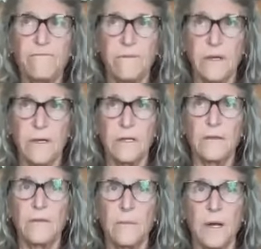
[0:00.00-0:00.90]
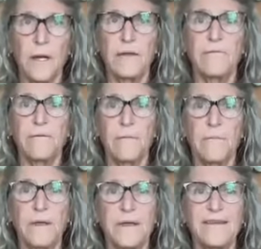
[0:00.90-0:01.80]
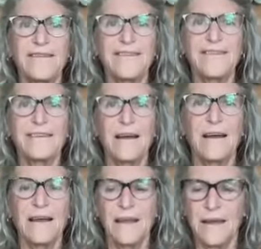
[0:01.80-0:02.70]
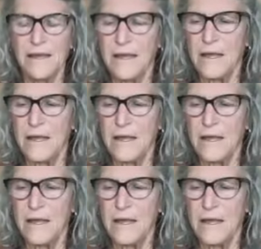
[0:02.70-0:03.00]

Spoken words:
feeling the body from the inside,